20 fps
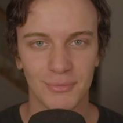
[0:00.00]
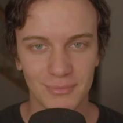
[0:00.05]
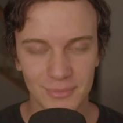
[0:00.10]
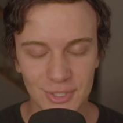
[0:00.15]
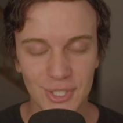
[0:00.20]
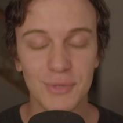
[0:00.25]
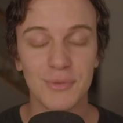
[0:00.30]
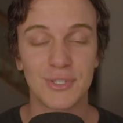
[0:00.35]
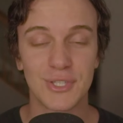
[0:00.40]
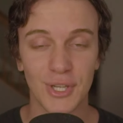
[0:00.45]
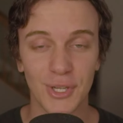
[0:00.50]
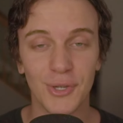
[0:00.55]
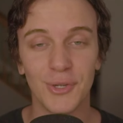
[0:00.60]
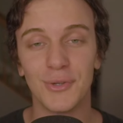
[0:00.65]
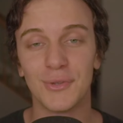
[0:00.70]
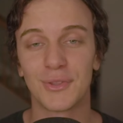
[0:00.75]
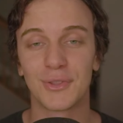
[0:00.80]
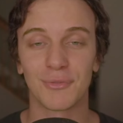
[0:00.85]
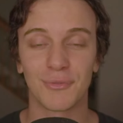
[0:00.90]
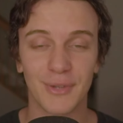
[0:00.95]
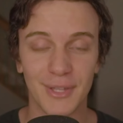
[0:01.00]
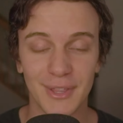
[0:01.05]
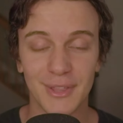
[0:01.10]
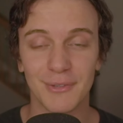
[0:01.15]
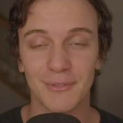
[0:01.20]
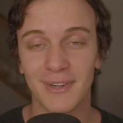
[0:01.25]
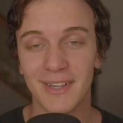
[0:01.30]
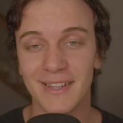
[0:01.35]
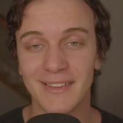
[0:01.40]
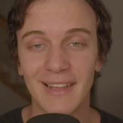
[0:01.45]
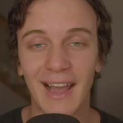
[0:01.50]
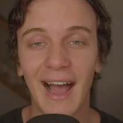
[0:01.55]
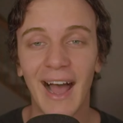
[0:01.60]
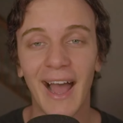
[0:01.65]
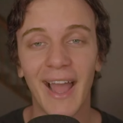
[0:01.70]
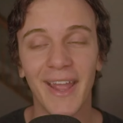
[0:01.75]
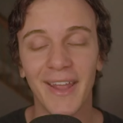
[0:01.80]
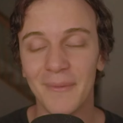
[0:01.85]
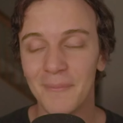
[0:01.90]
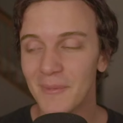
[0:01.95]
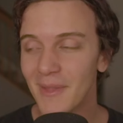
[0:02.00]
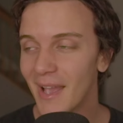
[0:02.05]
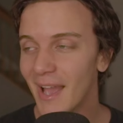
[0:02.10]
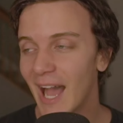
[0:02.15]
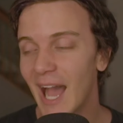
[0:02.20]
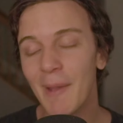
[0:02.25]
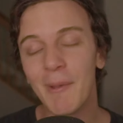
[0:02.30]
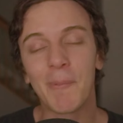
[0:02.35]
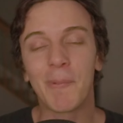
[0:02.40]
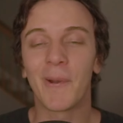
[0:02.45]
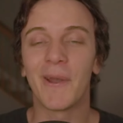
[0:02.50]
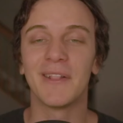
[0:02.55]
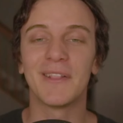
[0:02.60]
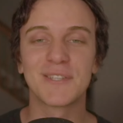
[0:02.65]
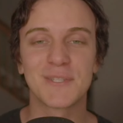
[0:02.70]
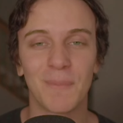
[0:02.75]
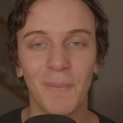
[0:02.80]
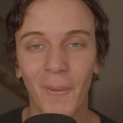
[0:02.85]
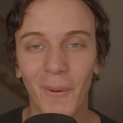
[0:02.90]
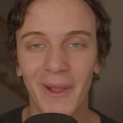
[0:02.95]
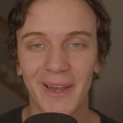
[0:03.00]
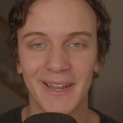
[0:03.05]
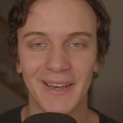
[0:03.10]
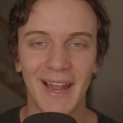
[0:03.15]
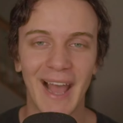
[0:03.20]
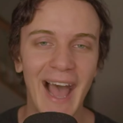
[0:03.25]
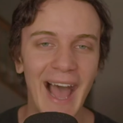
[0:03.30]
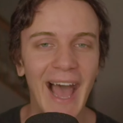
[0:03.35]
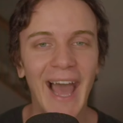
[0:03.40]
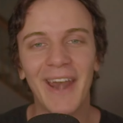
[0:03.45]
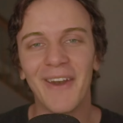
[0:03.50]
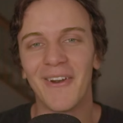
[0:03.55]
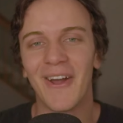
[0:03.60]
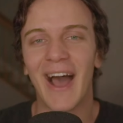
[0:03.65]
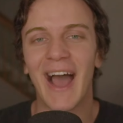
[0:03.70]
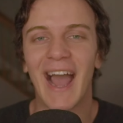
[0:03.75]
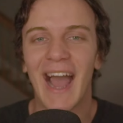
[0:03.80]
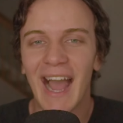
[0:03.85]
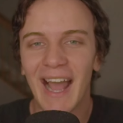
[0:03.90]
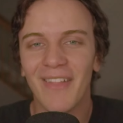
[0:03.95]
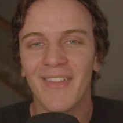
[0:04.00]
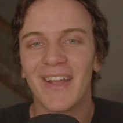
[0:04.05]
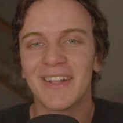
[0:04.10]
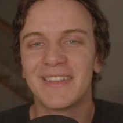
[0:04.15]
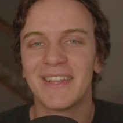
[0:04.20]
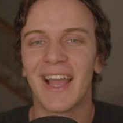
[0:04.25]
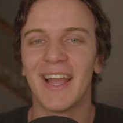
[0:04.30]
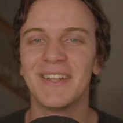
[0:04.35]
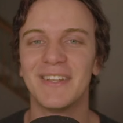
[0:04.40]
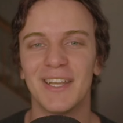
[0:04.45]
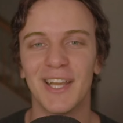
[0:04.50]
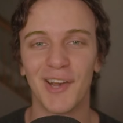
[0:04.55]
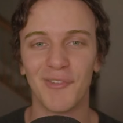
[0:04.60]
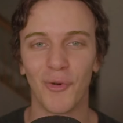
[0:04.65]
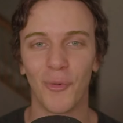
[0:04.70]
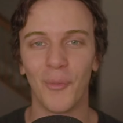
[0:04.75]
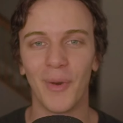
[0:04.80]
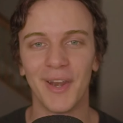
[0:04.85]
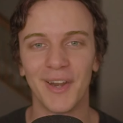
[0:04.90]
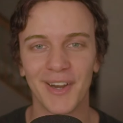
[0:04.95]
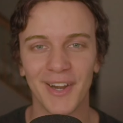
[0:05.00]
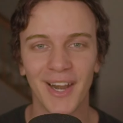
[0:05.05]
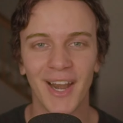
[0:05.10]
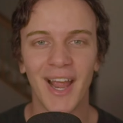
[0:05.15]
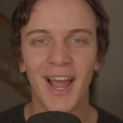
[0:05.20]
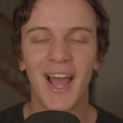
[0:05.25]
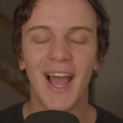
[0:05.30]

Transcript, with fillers: 2 2, 3 3 tie, I'd be pretty disappointed. I, don't know. I, I, like the idea of a winner.